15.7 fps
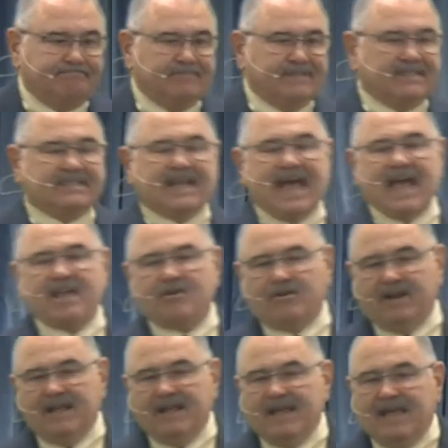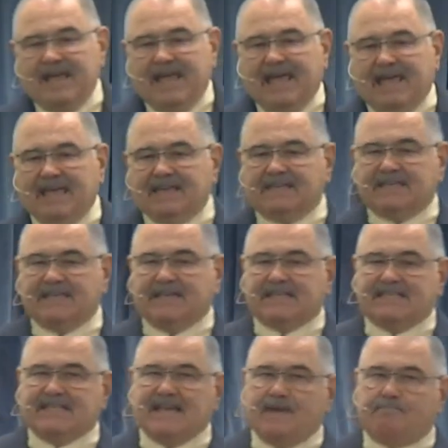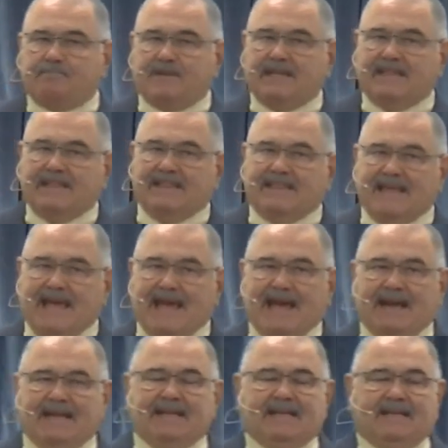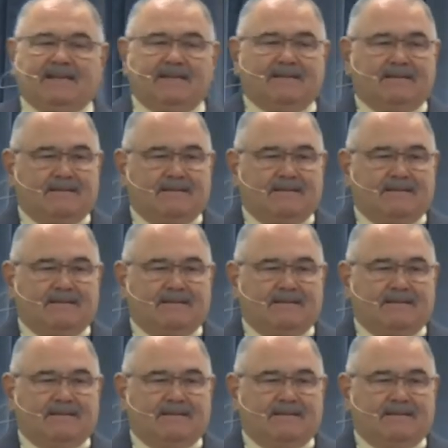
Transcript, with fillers: It's accurate. He is accepting that